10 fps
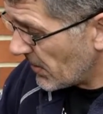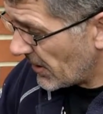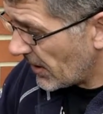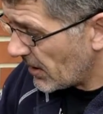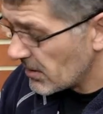
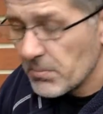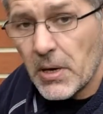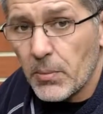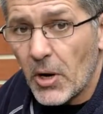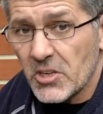But,
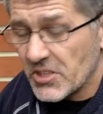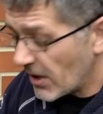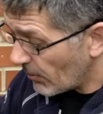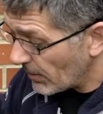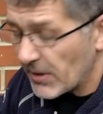me personally,
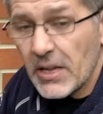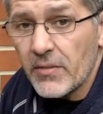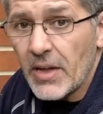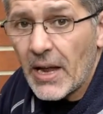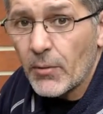I won't
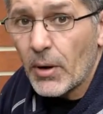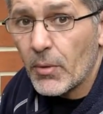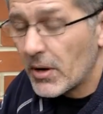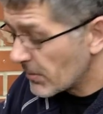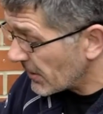leave that anywhere
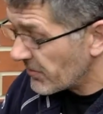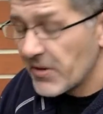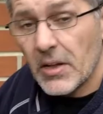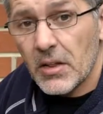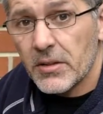where I'm going to
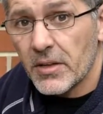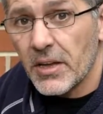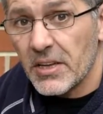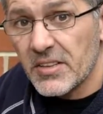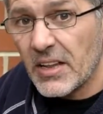feel the
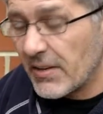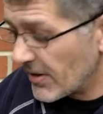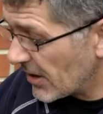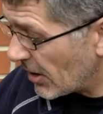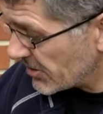need to leave
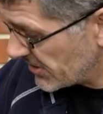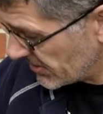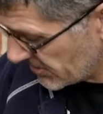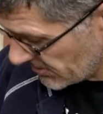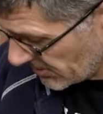it locked.
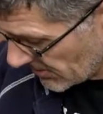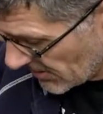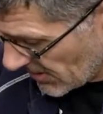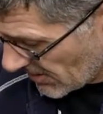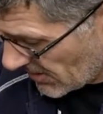
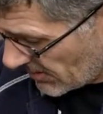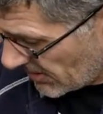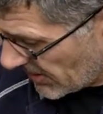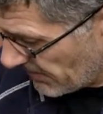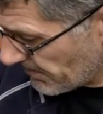
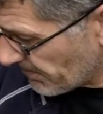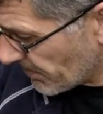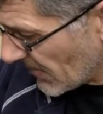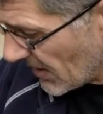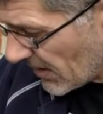Right,
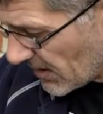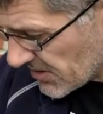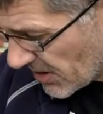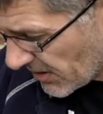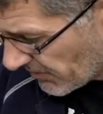
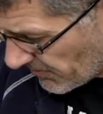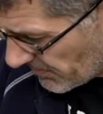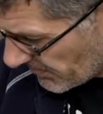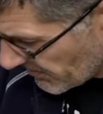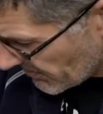inside the
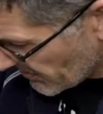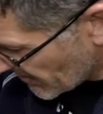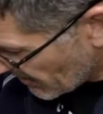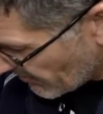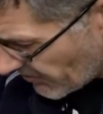
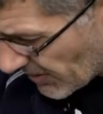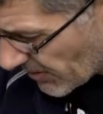front